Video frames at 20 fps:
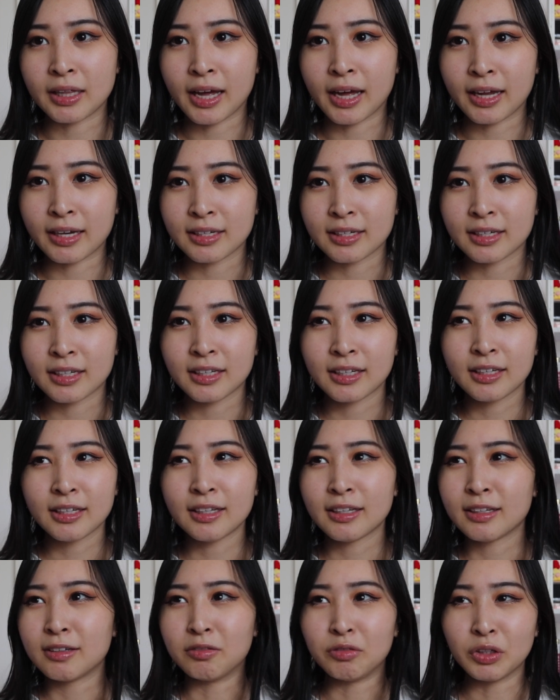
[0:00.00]
that
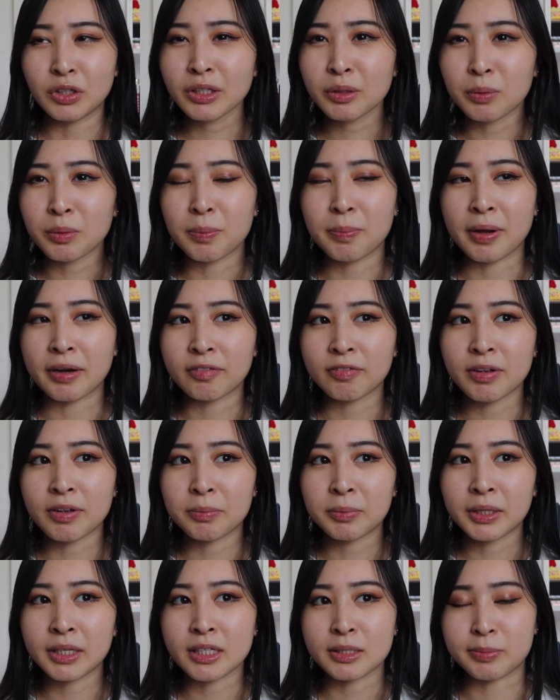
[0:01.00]
really would benefit
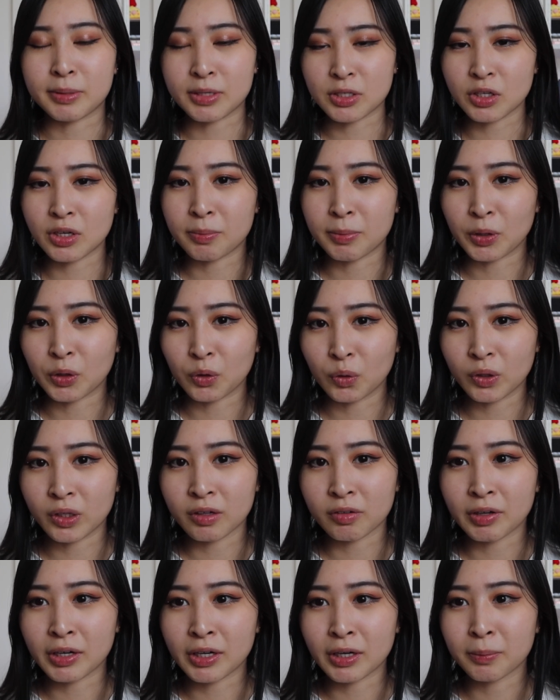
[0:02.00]
me, especially in my early
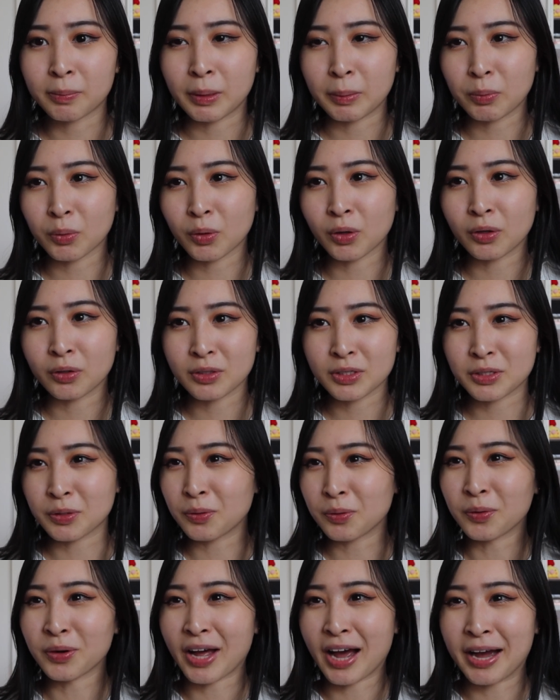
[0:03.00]
career. People are still
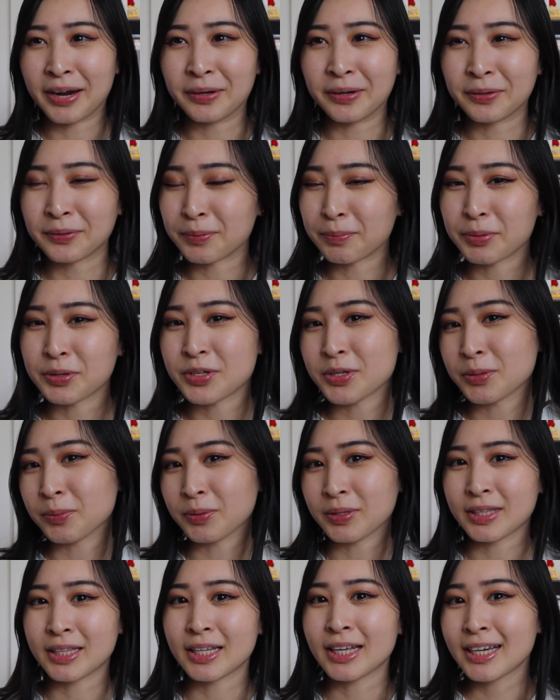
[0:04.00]
going to hire the person
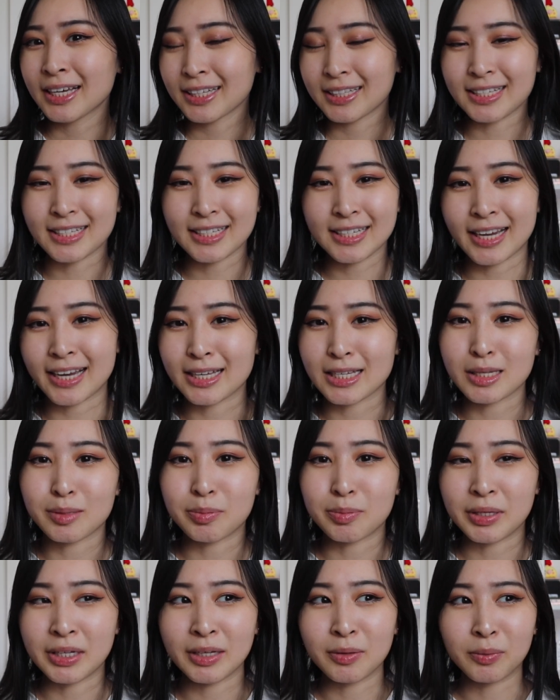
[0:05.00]
with the
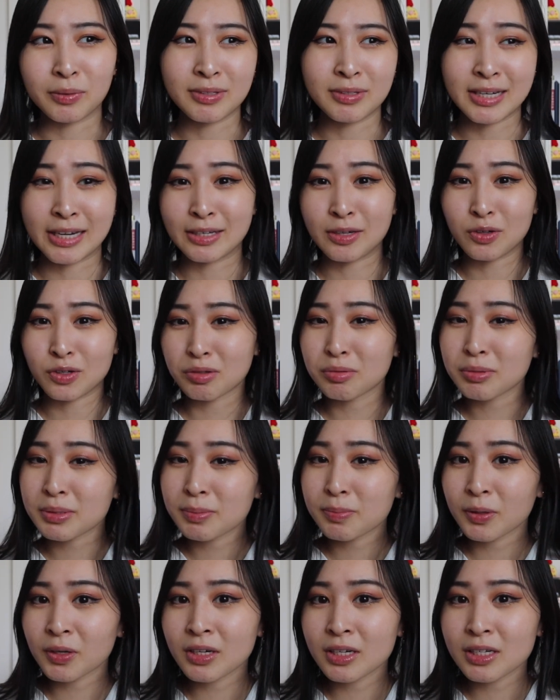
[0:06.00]
CISSP with 10 years of
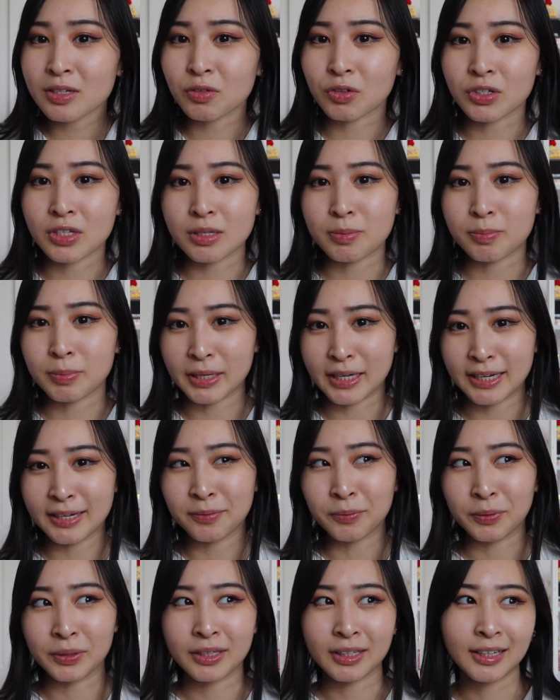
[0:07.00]
experience versus me
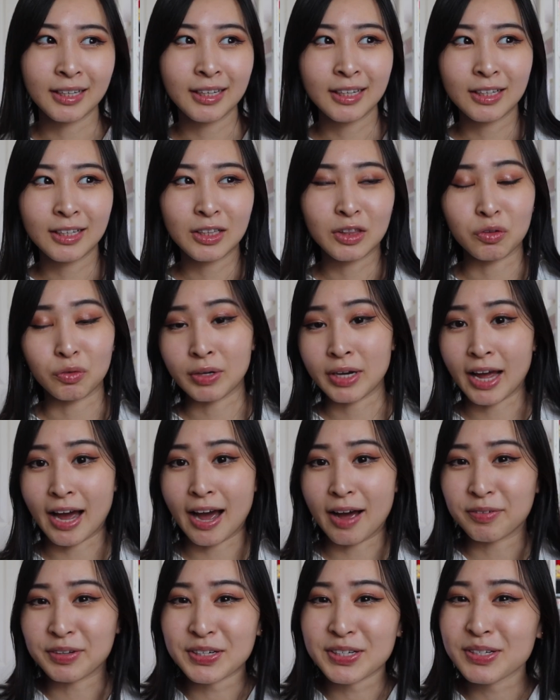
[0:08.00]
with three and a
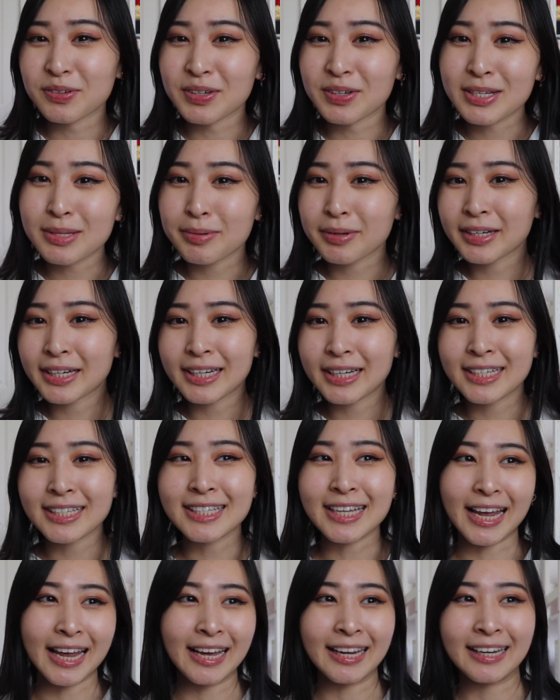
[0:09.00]
half years of experience
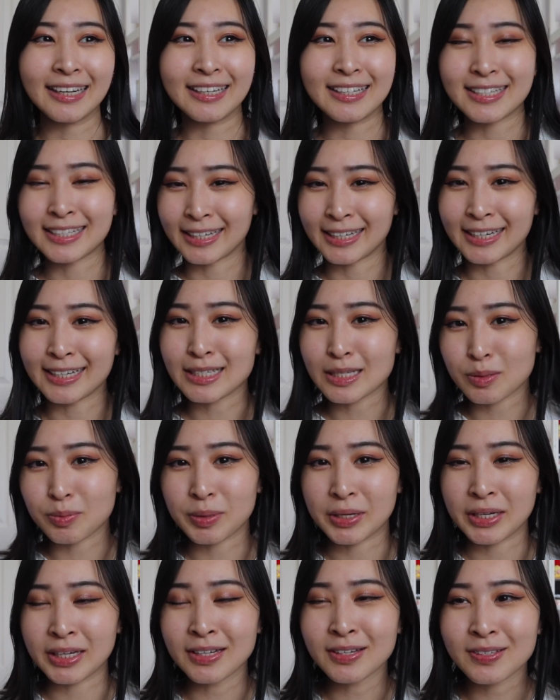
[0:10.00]
and a
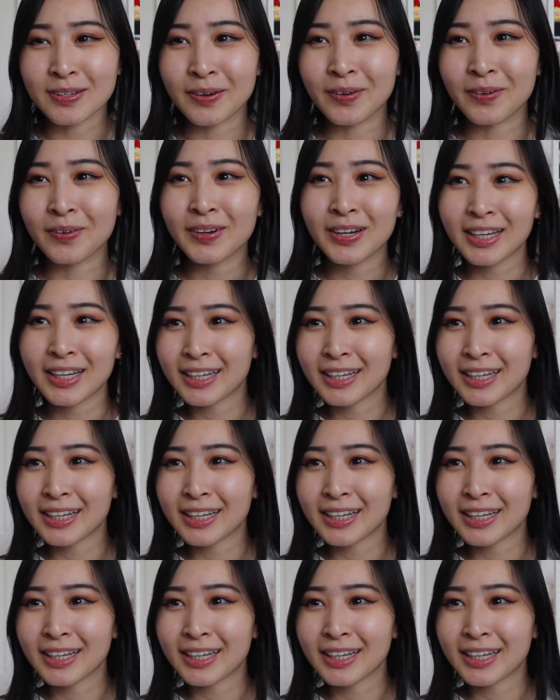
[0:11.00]
CISSP. So,